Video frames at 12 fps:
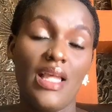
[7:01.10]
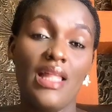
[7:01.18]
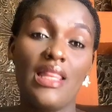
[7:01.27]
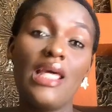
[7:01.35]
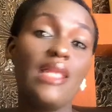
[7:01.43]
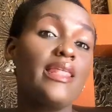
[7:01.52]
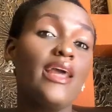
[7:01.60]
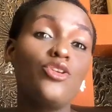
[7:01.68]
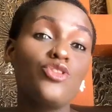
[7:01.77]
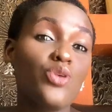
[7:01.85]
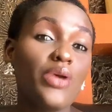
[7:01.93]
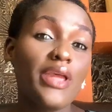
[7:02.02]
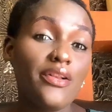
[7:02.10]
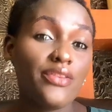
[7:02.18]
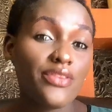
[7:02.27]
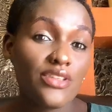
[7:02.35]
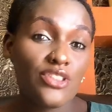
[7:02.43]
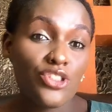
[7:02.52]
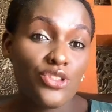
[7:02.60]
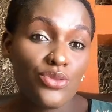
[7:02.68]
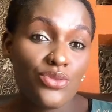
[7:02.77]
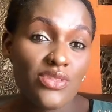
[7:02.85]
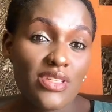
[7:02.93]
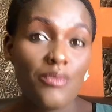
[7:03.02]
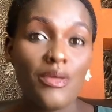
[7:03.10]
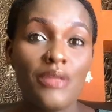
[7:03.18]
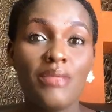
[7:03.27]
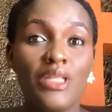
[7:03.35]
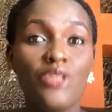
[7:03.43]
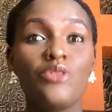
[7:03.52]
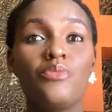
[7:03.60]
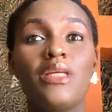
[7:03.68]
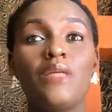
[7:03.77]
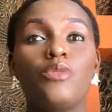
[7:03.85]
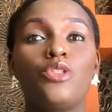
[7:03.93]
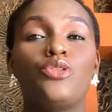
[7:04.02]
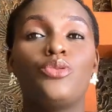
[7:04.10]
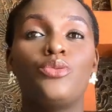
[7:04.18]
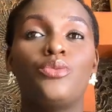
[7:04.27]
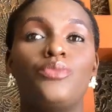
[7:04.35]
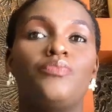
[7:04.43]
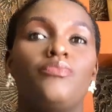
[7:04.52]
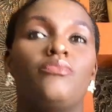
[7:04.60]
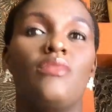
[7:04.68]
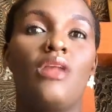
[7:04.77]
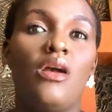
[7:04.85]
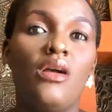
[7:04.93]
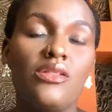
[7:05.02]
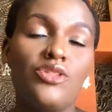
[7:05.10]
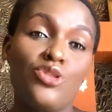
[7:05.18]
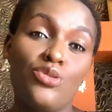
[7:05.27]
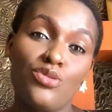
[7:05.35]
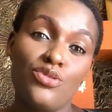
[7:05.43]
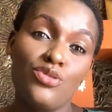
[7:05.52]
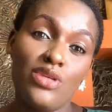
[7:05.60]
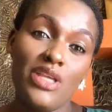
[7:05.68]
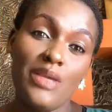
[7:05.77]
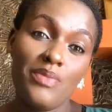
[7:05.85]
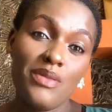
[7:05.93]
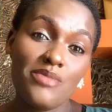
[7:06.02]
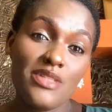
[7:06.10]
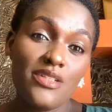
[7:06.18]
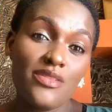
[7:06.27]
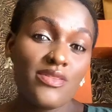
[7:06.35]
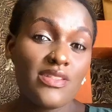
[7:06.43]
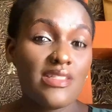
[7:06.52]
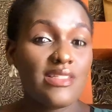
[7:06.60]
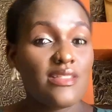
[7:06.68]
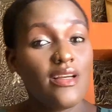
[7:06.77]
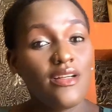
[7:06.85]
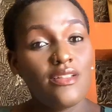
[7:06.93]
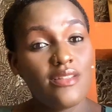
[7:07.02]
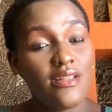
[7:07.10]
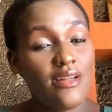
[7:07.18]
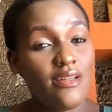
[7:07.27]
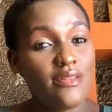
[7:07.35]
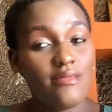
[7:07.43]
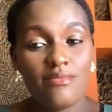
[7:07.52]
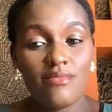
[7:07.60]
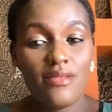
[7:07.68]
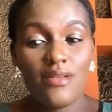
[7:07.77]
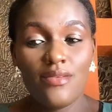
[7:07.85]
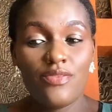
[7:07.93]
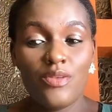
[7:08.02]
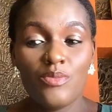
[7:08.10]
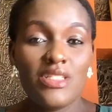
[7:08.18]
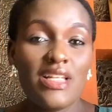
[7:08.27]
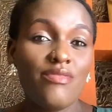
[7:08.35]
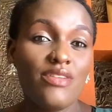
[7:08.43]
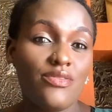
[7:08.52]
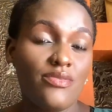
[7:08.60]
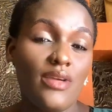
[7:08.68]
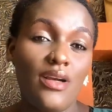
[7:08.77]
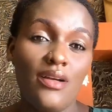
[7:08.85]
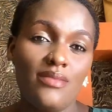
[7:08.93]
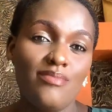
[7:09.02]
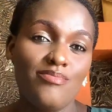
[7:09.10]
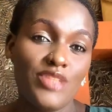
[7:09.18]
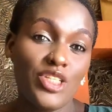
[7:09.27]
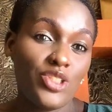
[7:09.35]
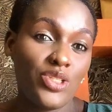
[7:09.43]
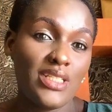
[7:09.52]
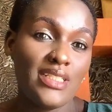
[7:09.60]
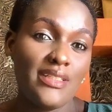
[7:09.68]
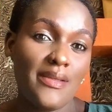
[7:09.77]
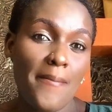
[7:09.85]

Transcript: Then there are also health issues. Someone may not be able to keep themselves from starving sexually.